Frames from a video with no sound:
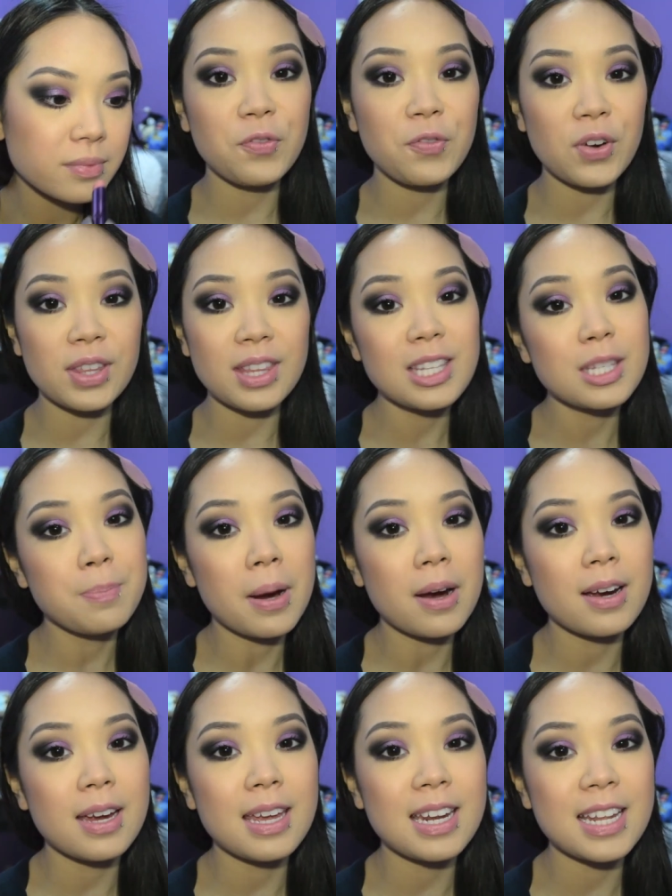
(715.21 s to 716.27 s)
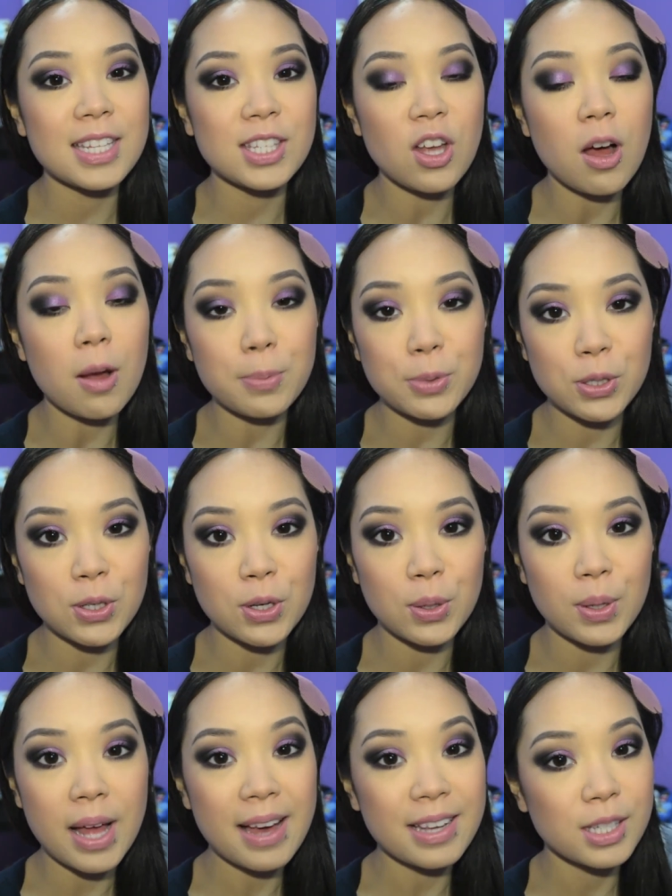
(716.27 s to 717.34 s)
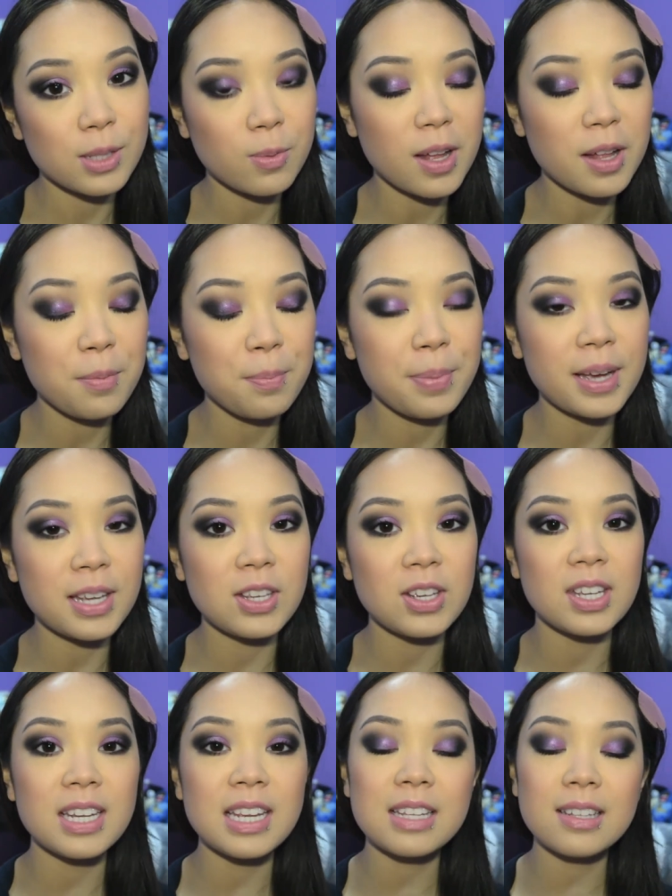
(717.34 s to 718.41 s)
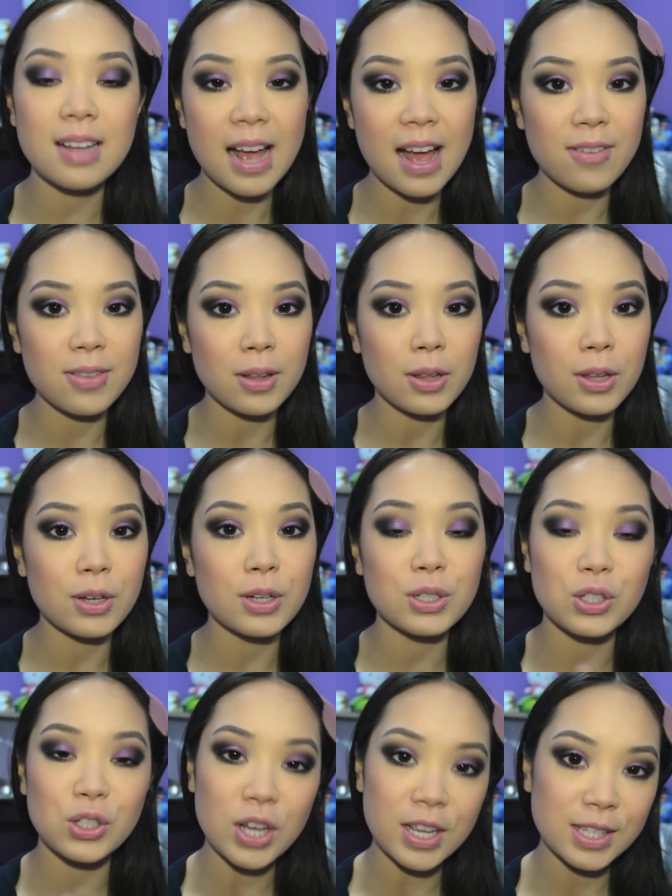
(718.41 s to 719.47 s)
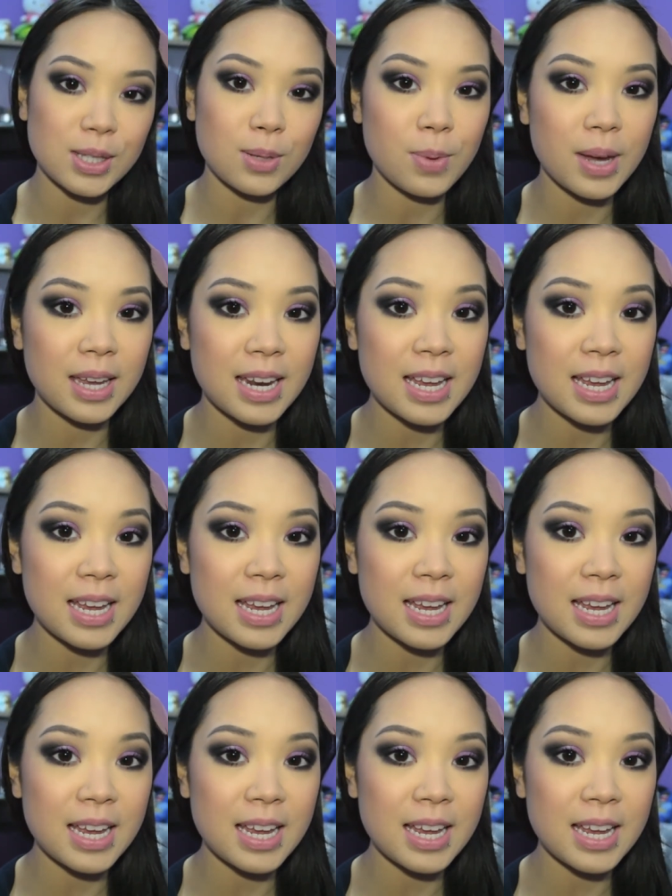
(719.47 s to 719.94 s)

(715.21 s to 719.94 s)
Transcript: For this part, it is optional as well, but you can either have the look just the way it